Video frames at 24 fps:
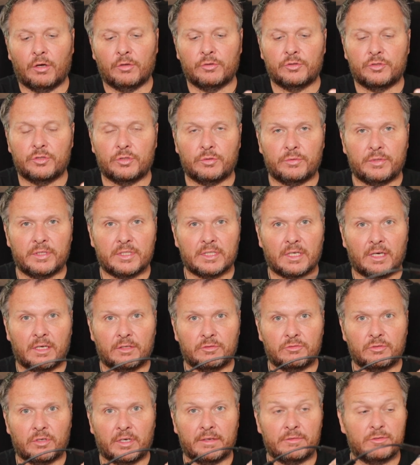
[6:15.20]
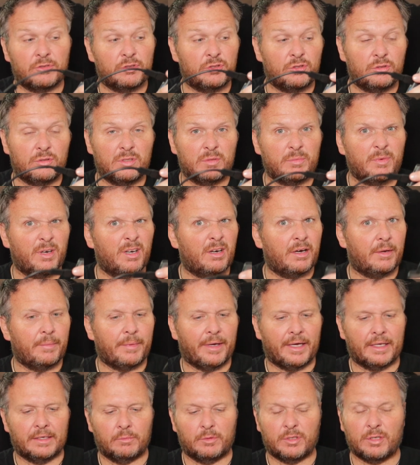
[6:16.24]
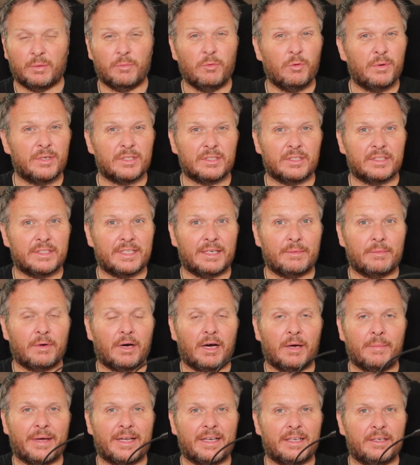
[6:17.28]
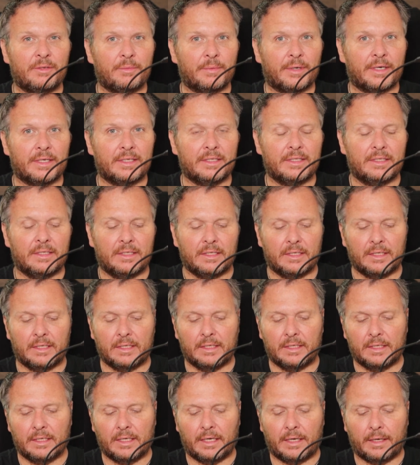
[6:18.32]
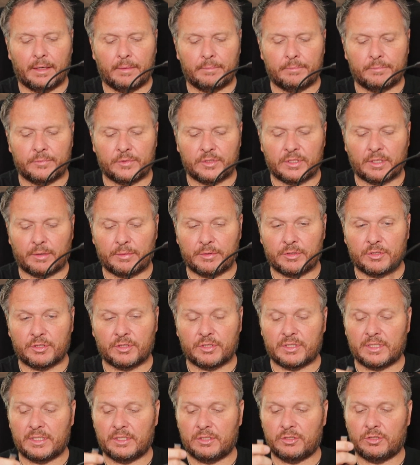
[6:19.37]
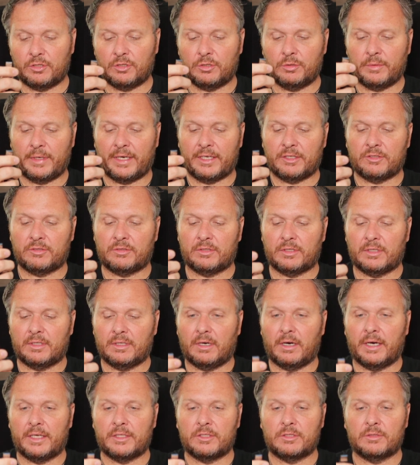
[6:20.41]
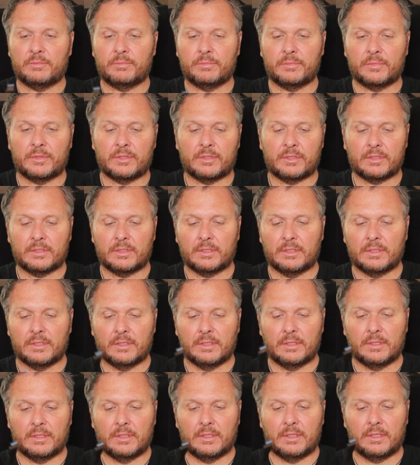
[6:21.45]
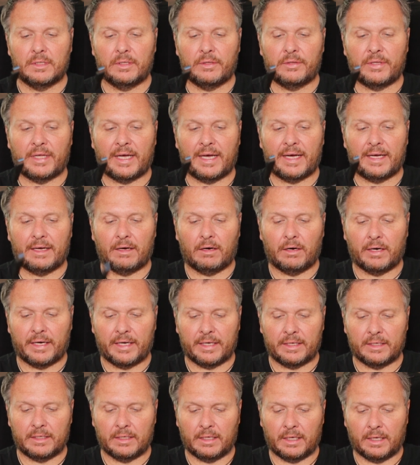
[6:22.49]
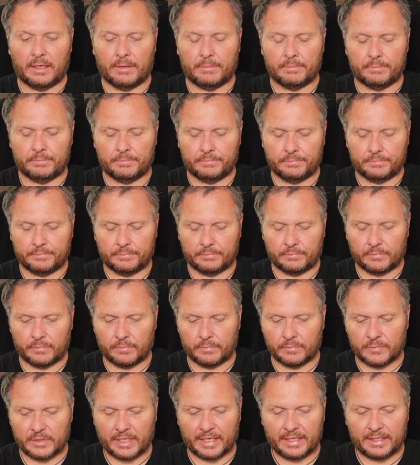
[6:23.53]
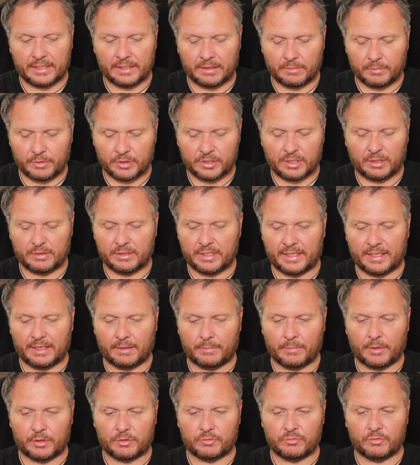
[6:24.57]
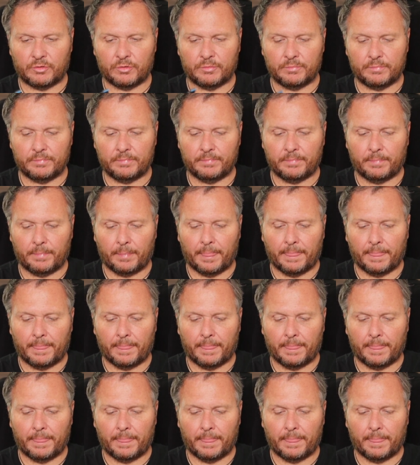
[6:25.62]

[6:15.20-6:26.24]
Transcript: onto this hard drive just using my iPad, which I'm always going to take my iPad anyway. Um, so it's just these two extra items that I um, am taking, which don't take up much room,